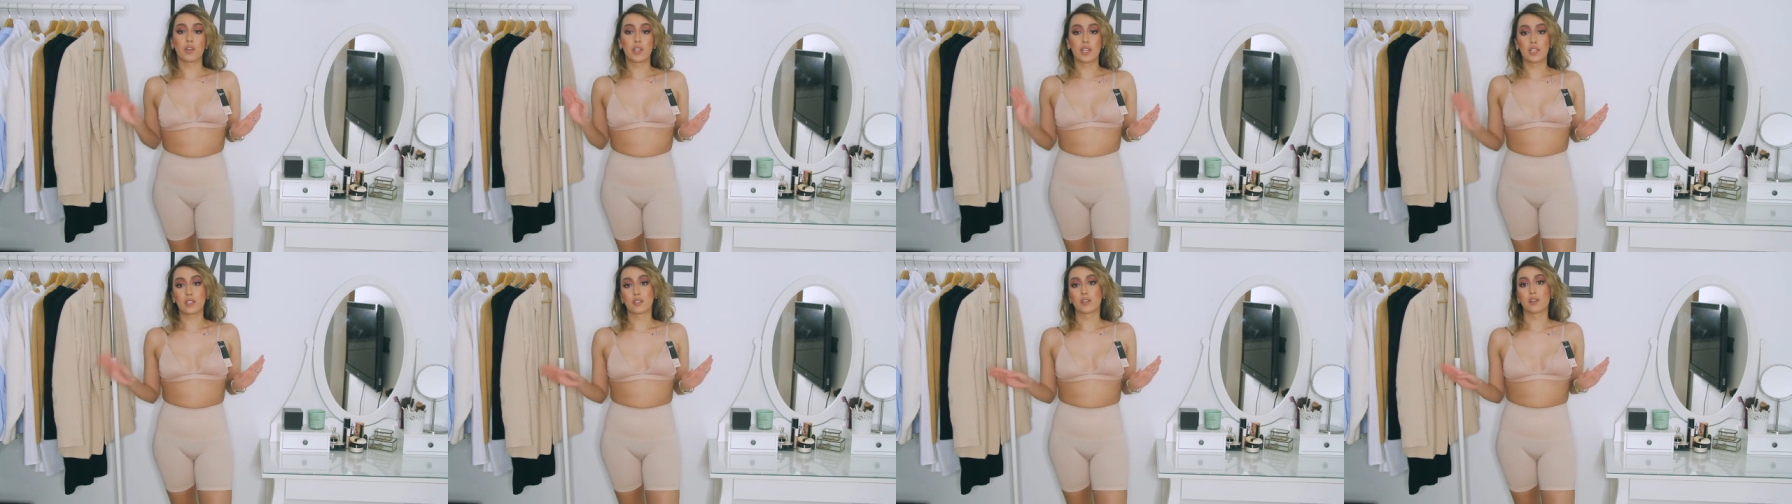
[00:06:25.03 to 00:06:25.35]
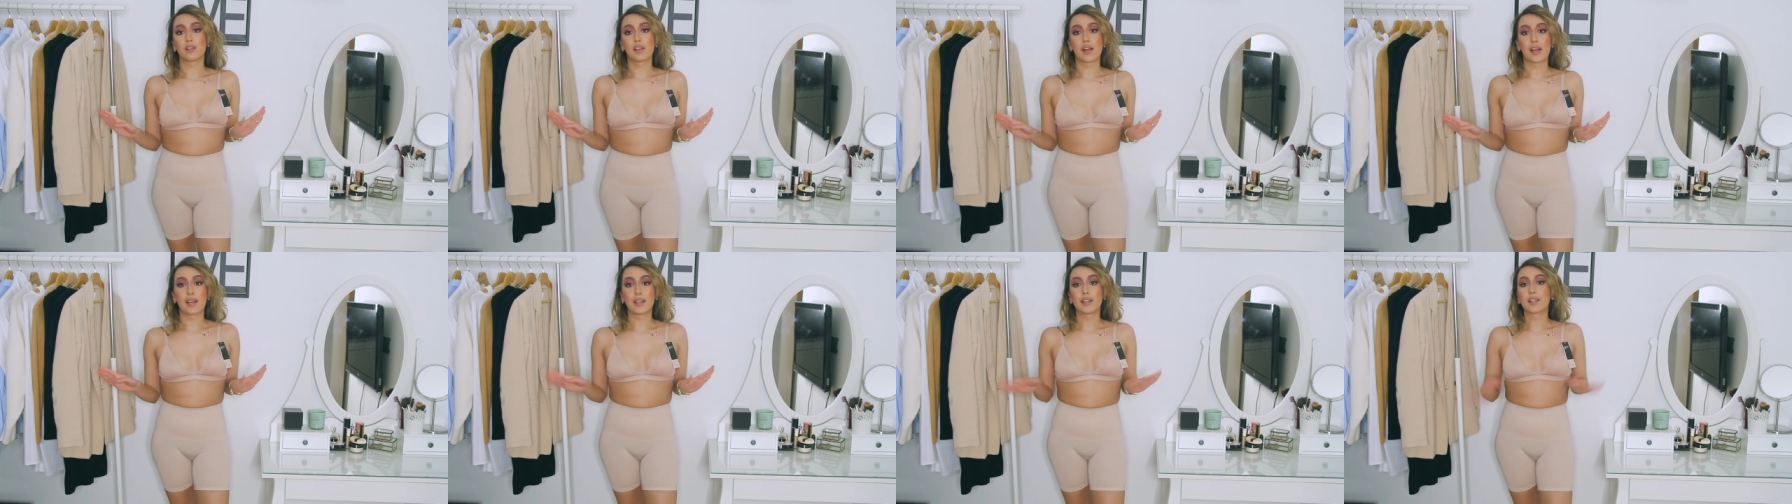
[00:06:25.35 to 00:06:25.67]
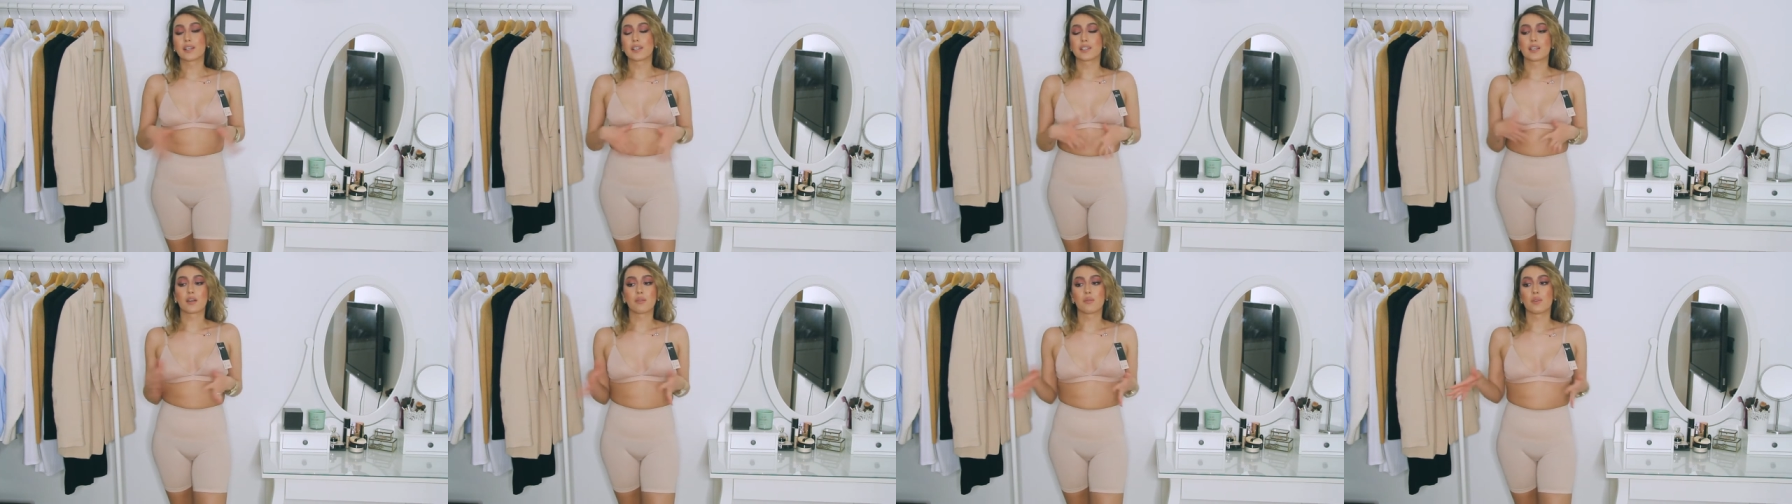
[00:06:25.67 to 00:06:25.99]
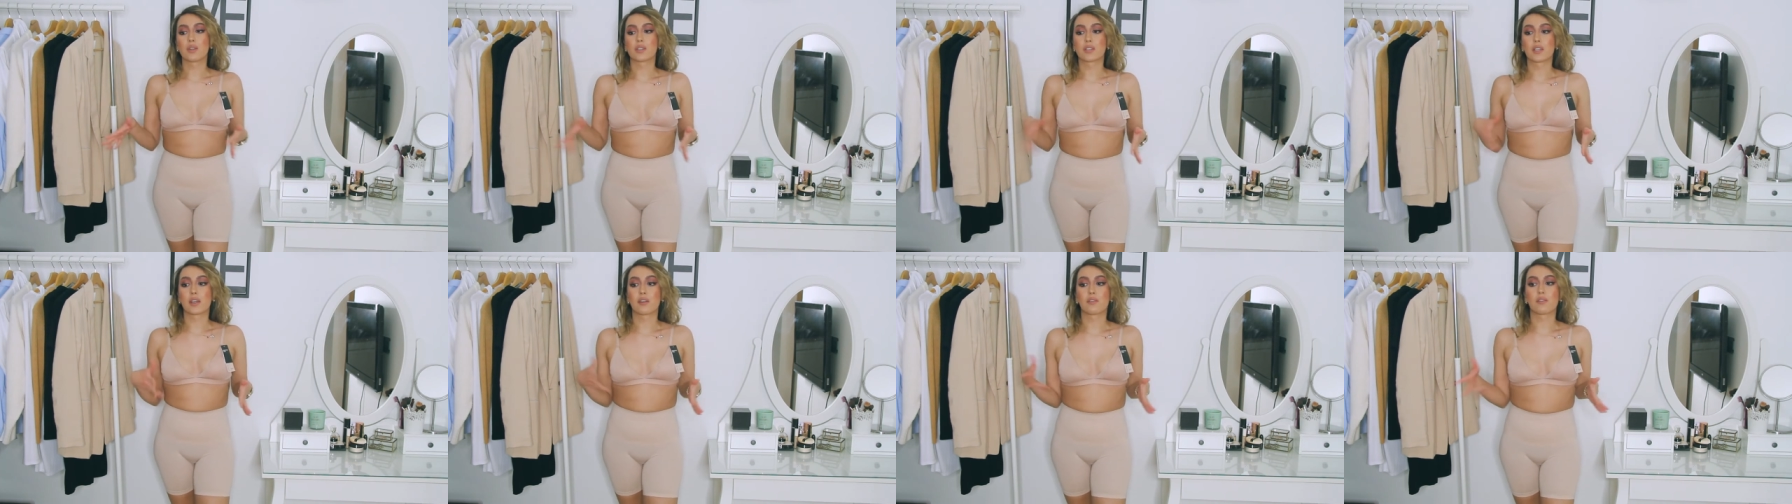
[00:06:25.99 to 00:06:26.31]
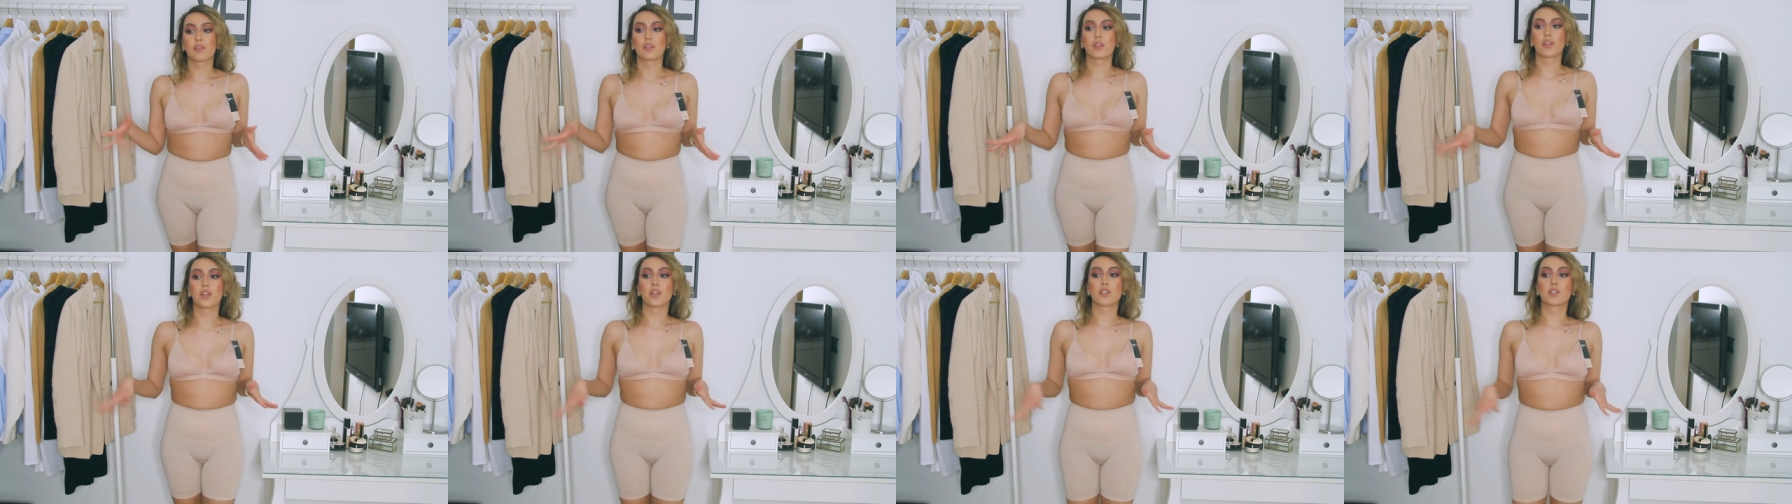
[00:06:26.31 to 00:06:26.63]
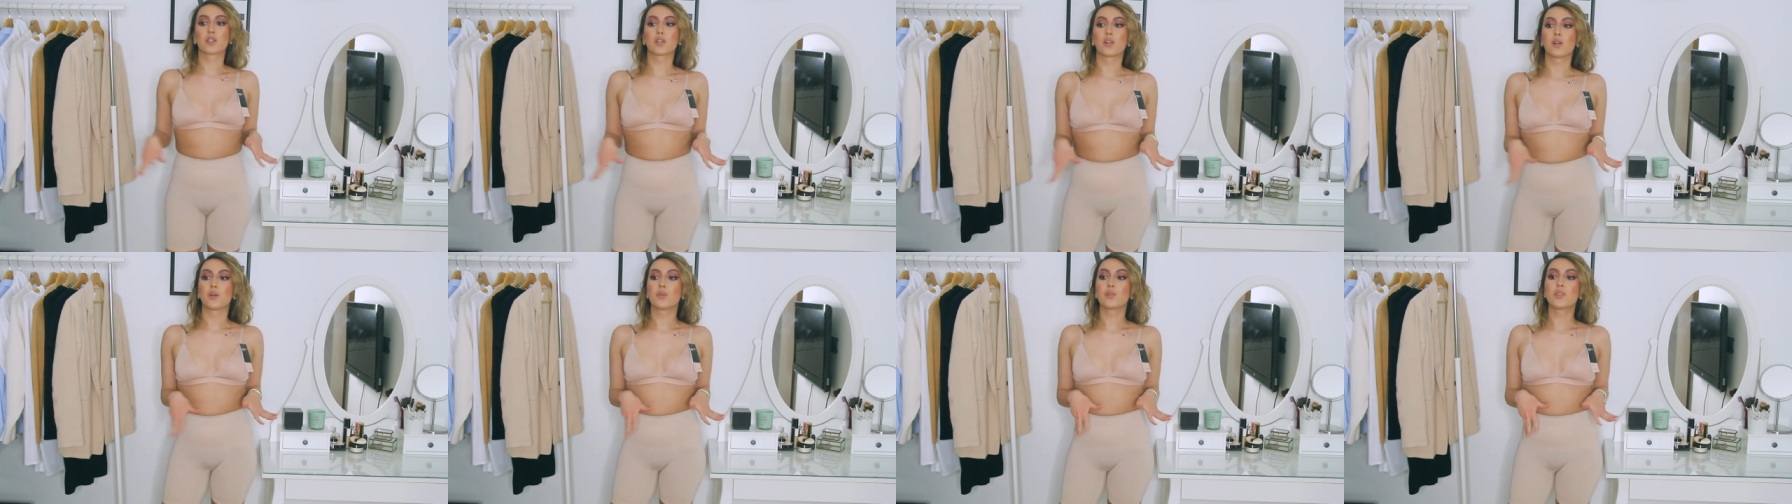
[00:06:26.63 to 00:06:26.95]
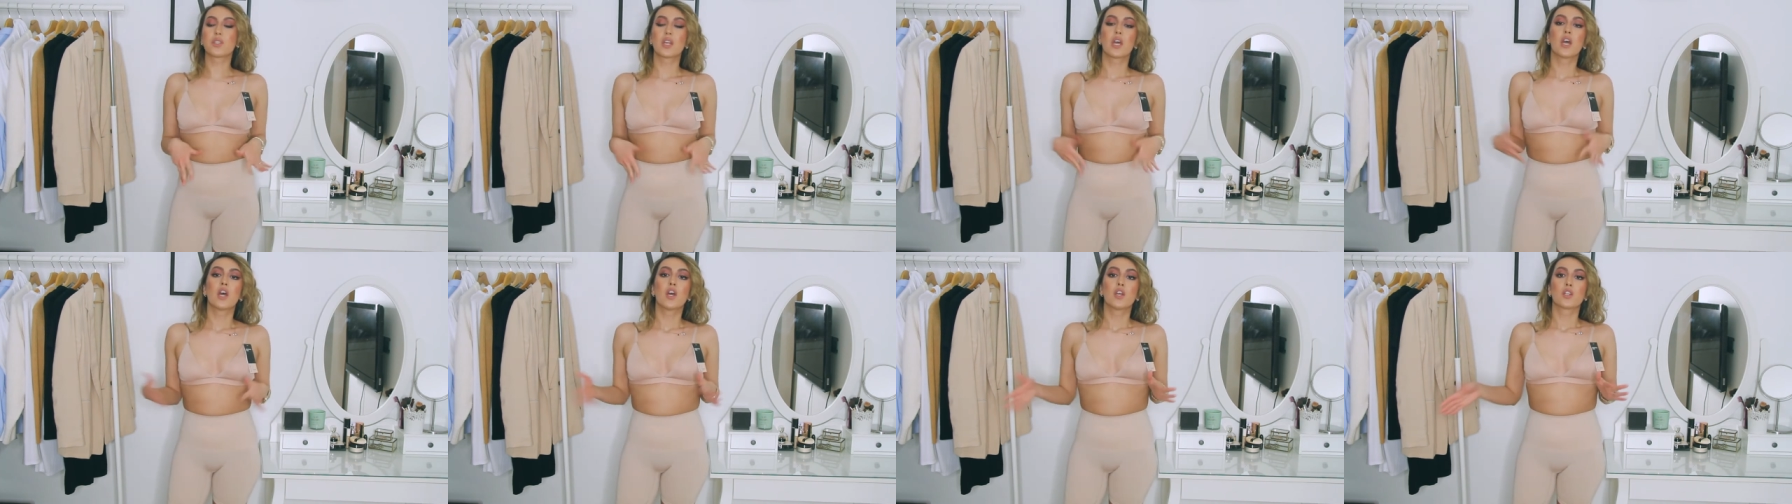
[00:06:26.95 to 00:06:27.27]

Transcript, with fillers: these online because obviously everything is closed